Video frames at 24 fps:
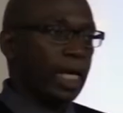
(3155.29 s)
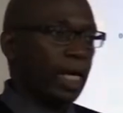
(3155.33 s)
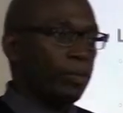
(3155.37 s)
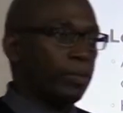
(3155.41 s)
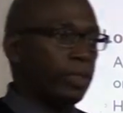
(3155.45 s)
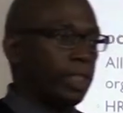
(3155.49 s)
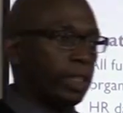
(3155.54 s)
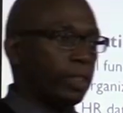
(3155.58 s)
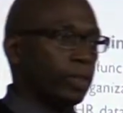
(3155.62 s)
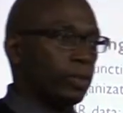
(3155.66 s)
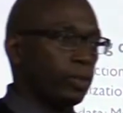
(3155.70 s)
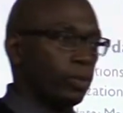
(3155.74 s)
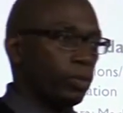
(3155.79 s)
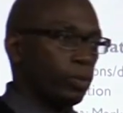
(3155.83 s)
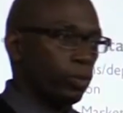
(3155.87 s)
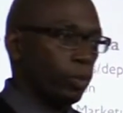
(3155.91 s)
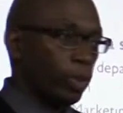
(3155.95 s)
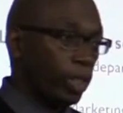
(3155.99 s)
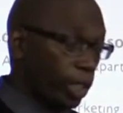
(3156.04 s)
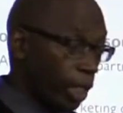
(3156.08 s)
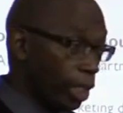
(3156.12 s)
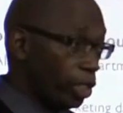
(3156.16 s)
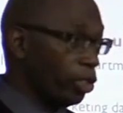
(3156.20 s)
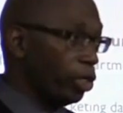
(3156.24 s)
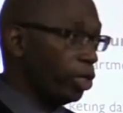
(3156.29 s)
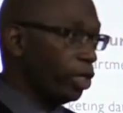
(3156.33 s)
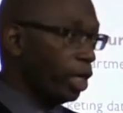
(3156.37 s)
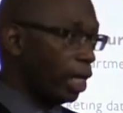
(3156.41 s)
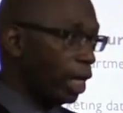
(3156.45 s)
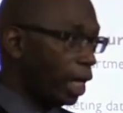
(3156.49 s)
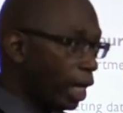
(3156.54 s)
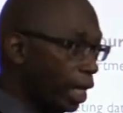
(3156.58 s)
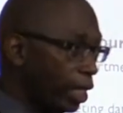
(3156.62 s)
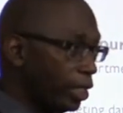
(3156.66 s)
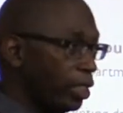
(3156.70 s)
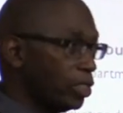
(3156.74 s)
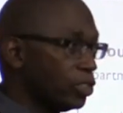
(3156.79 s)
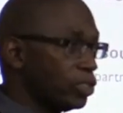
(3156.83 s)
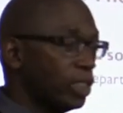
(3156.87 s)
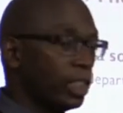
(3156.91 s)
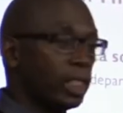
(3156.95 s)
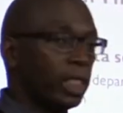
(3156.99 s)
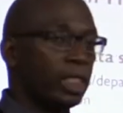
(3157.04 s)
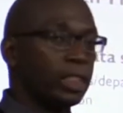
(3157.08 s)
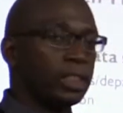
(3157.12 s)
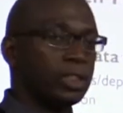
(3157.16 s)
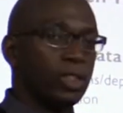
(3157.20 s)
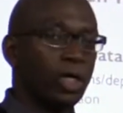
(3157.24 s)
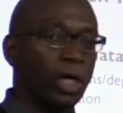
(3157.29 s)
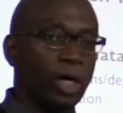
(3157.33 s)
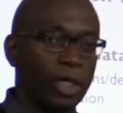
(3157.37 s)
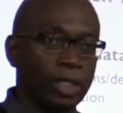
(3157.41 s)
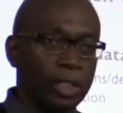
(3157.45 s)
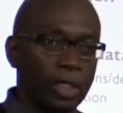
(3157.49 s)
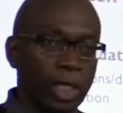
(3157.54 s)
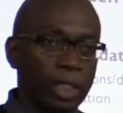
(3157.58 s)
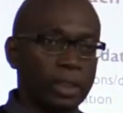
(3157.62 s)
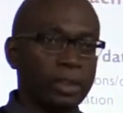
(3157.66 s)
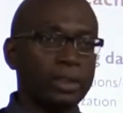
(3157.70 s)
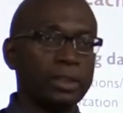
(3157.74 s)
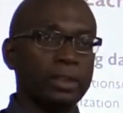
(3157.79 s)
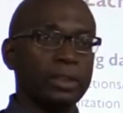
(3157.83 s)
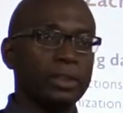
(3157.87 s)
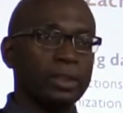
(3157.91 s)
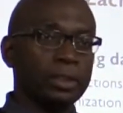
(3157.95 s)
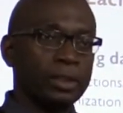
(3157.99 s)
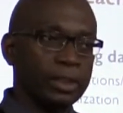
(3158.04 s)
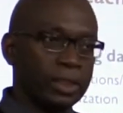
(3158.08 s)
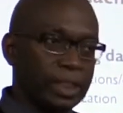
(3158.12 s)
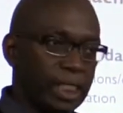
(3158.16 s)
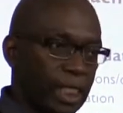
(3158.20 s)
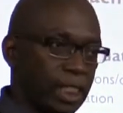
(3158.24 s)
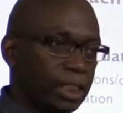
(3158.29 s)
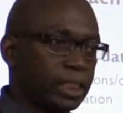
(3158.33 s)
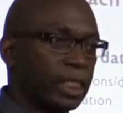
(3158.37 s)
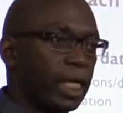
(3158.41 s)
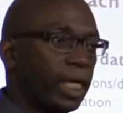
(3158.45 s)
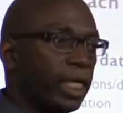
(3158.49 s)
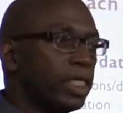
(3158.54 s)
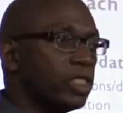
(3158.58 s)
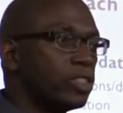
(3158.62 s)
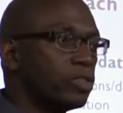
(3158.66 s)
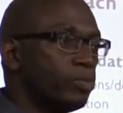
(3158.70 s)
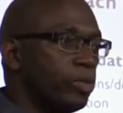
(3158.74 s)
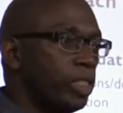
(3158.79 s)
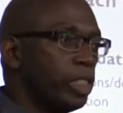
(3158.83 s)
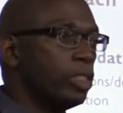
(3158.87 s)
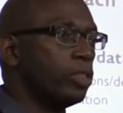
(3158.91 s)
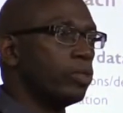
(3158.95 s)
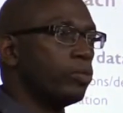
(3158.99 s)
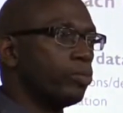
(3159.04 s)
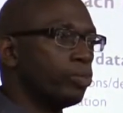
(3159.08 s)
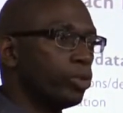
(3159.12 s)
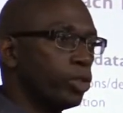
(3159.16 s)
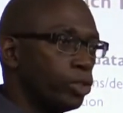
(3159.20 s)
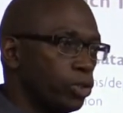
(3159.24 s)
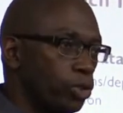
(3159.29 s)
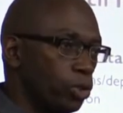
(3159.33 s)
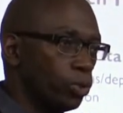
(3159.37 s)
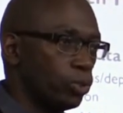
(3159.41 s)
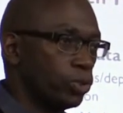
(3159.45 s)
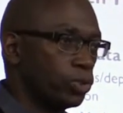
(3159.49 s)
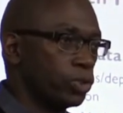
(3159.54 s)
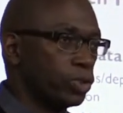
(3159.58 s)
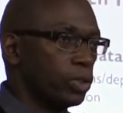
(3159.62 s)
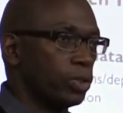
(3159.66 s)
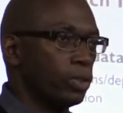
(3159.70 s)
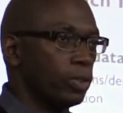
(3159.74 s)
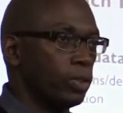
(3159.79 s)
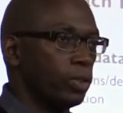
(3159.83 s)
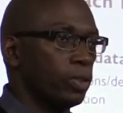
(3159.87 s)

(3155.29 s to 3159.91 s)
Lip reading: happening. Whether you're harnessing it or not, data is being produced.